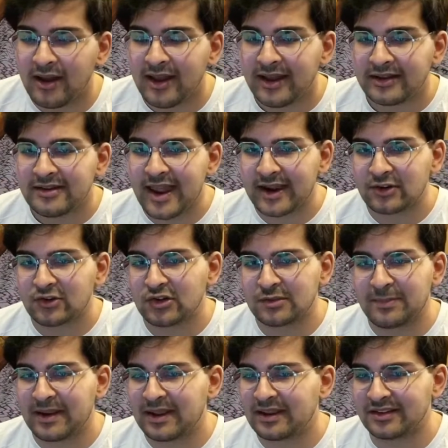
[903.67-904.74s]
deck, just
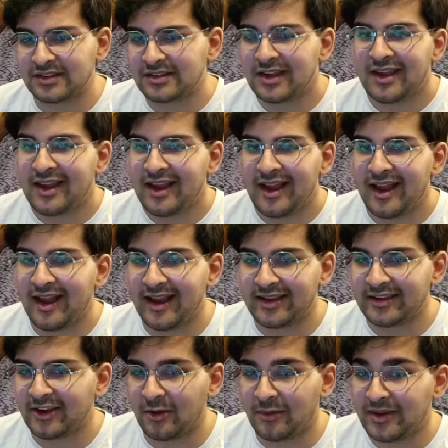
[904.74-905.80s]
because
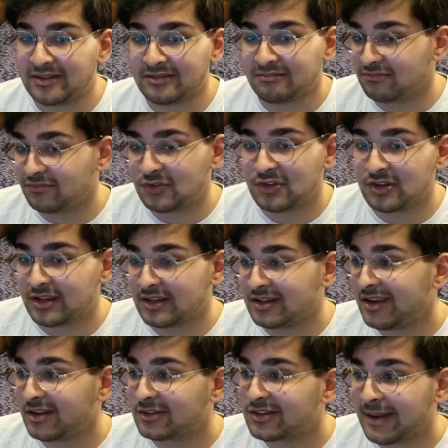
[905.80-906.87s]
it
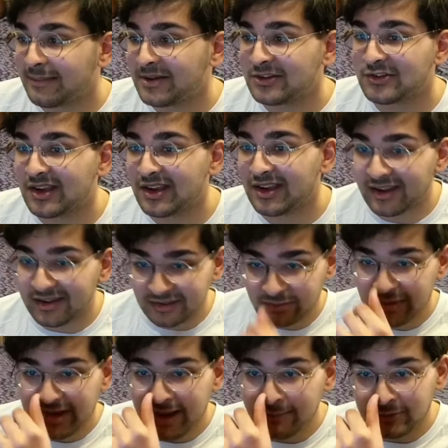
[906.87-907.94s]
deals damage,
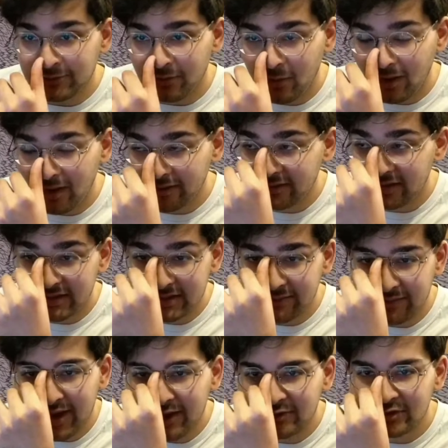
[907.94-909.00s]
3 damage for 1, doesn't have
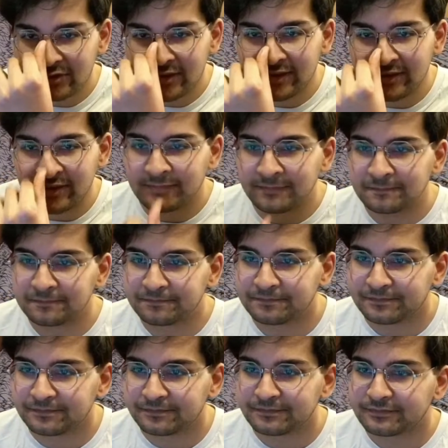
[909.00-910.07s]
counter or anything.
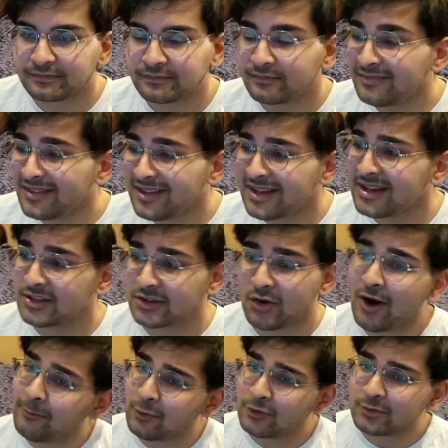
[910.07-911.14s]
It's
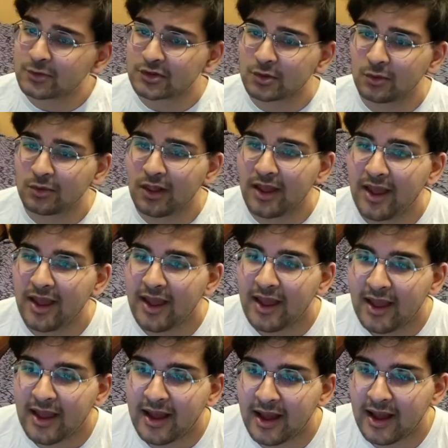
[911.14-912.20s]
Crime Lords, which is cool.
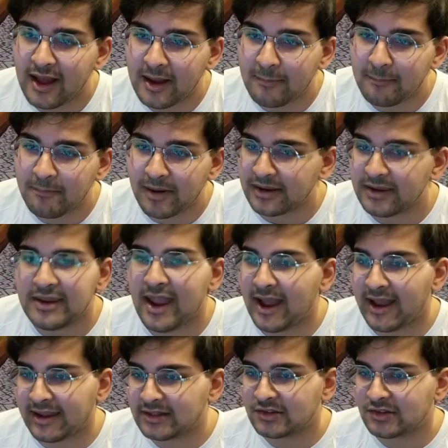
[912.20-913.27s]
But yeah,
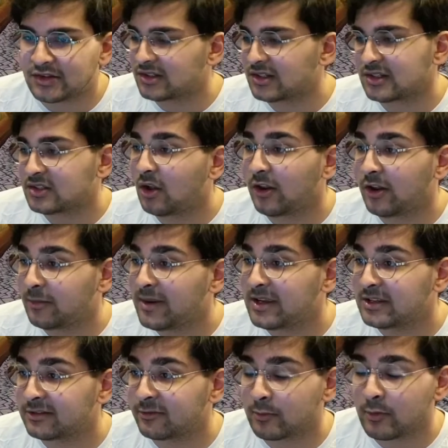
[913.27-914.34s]
it's just a solid
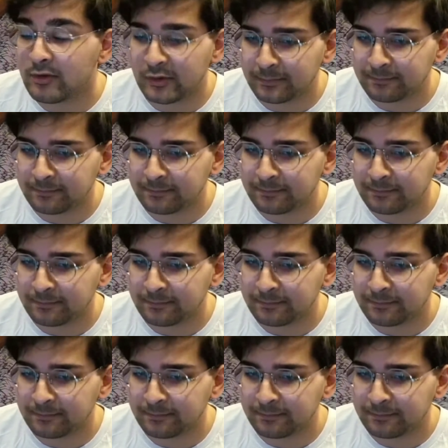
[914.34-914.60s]
piece of removal.